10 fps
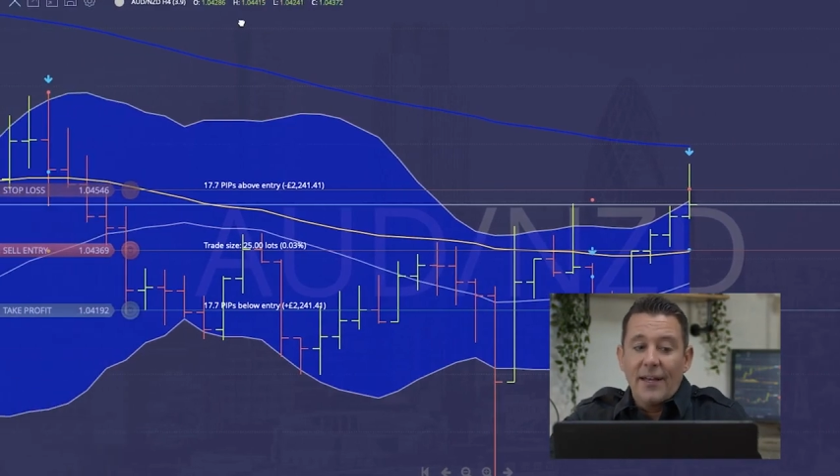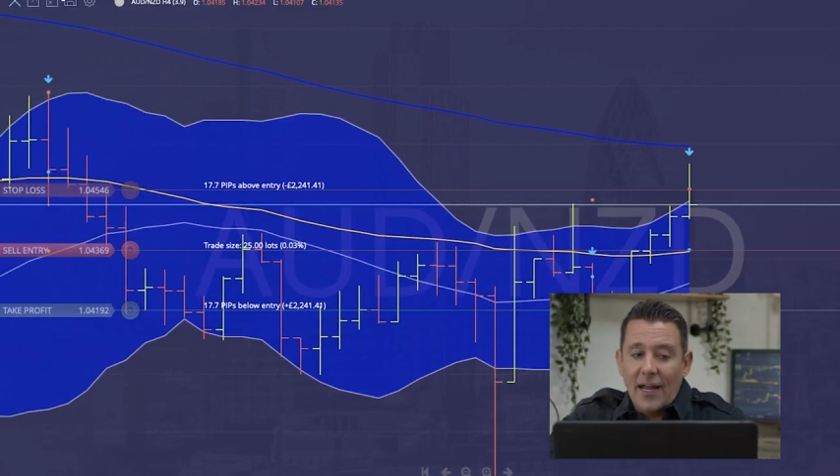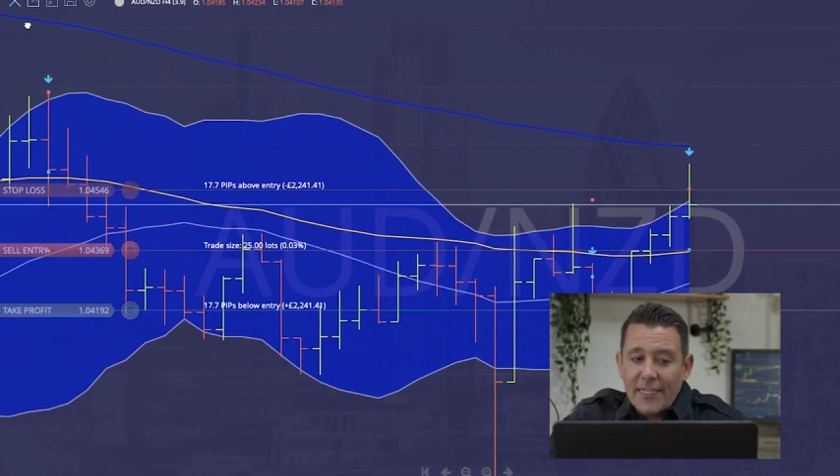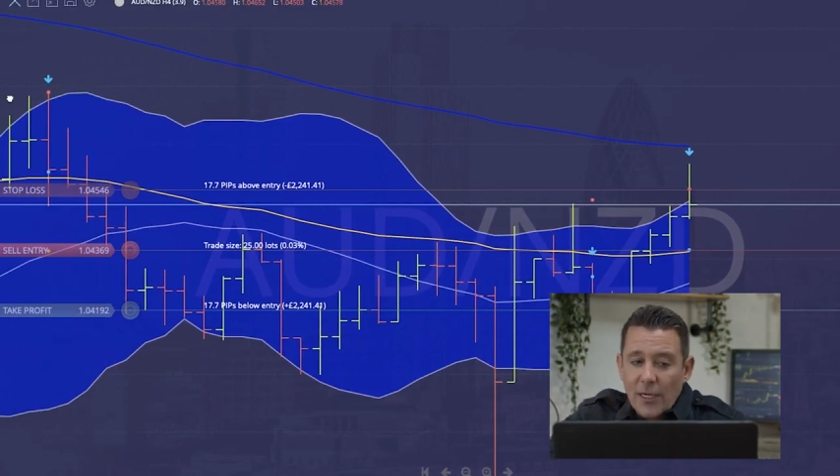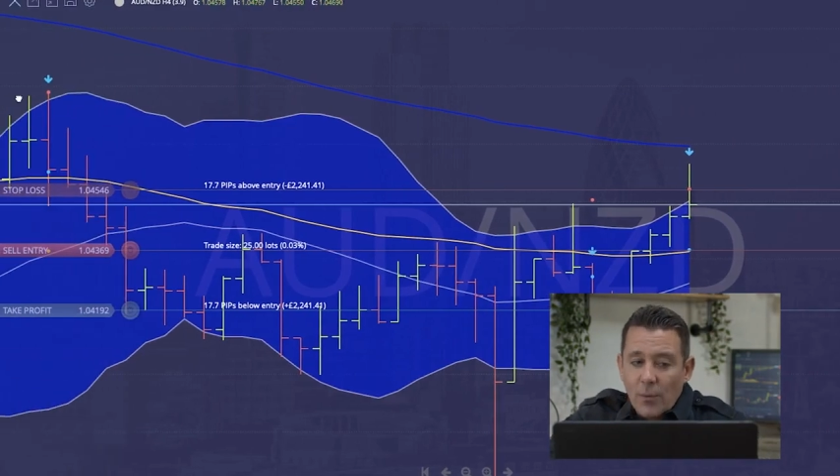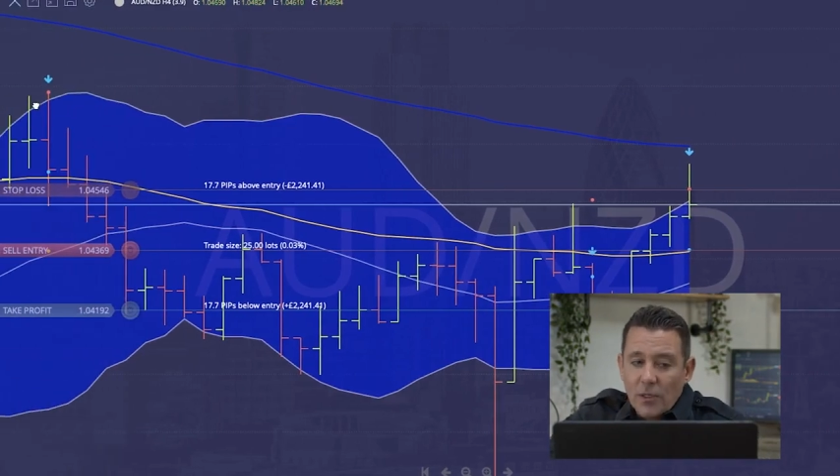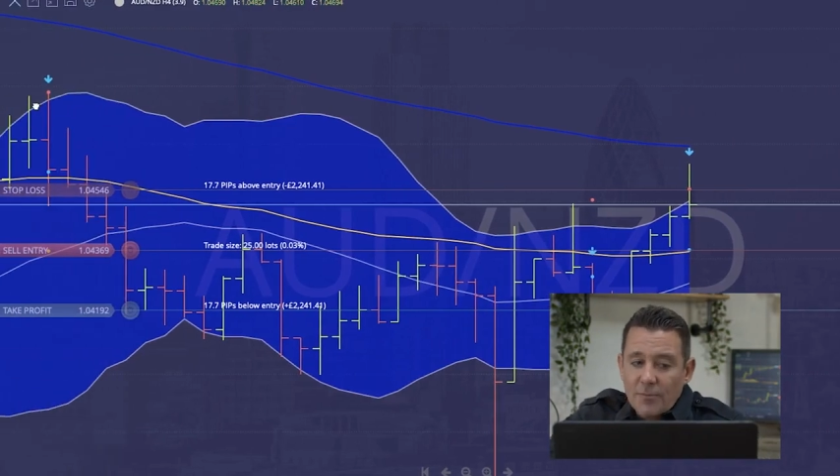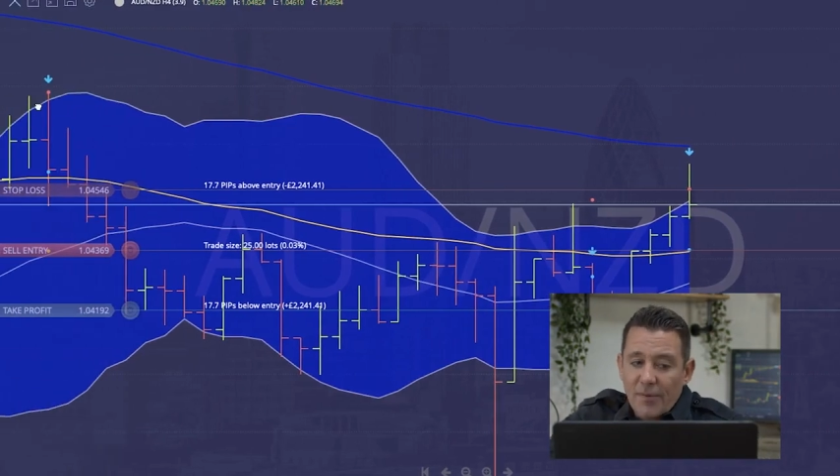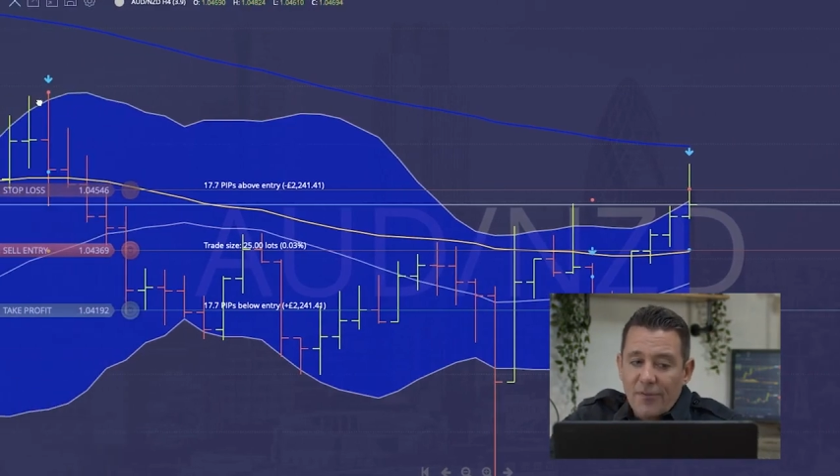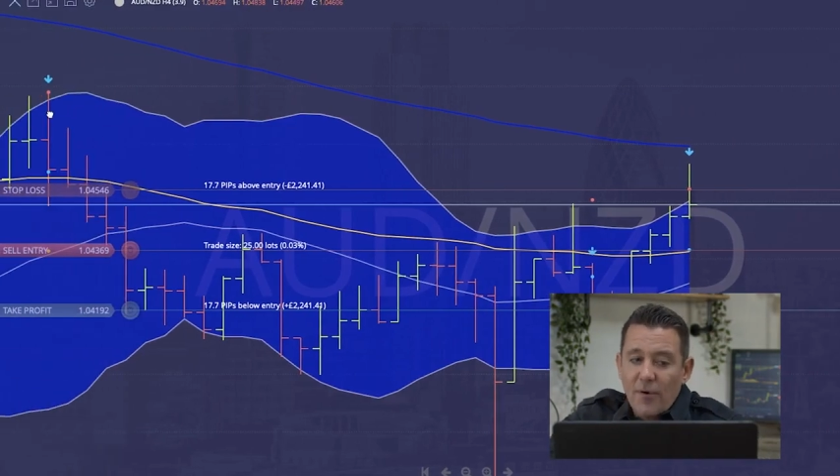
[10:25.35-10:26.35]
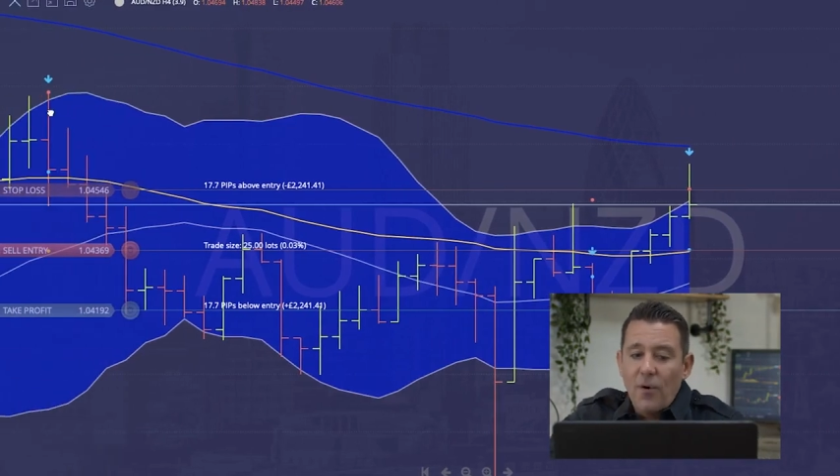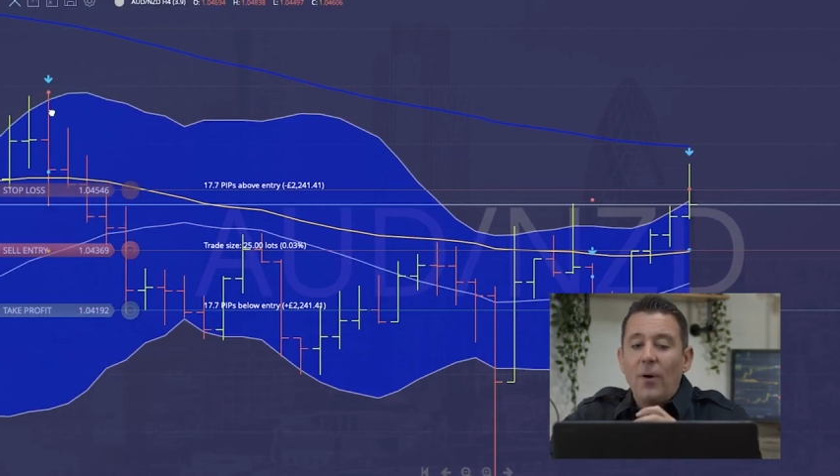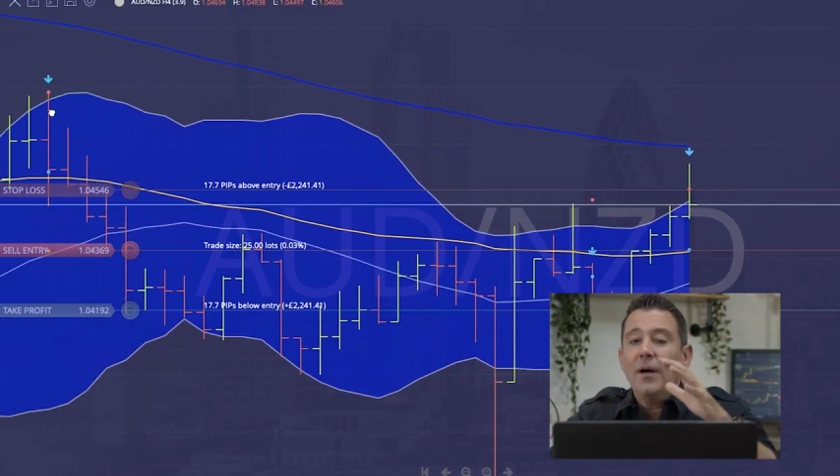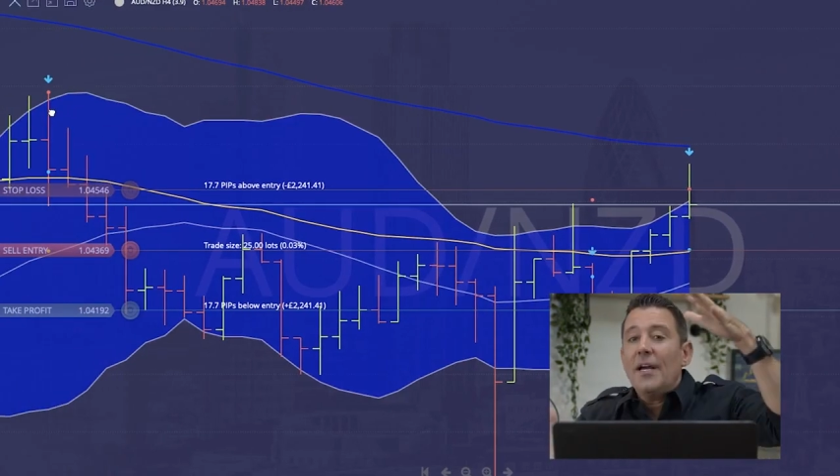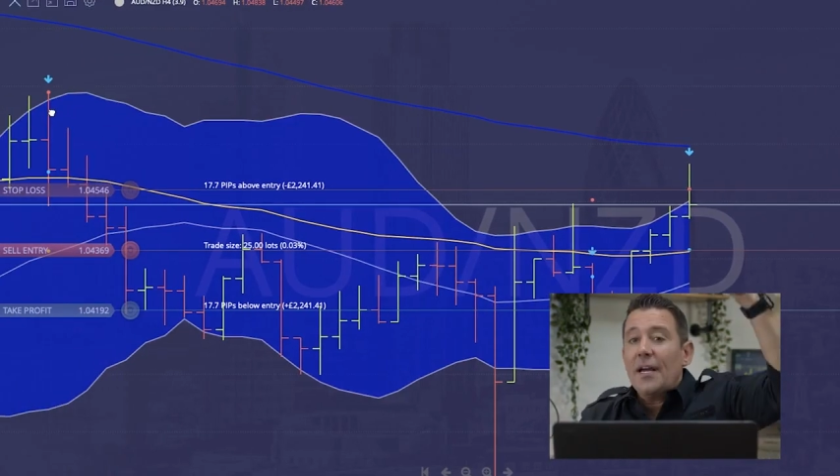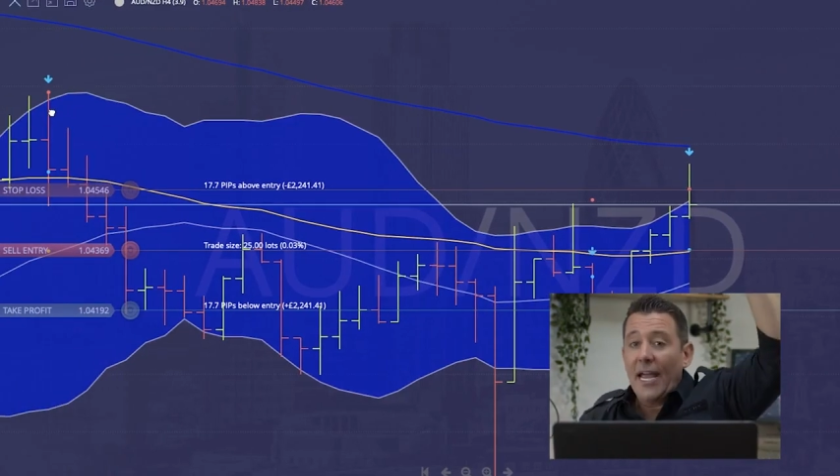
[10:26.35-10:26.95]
like it was before,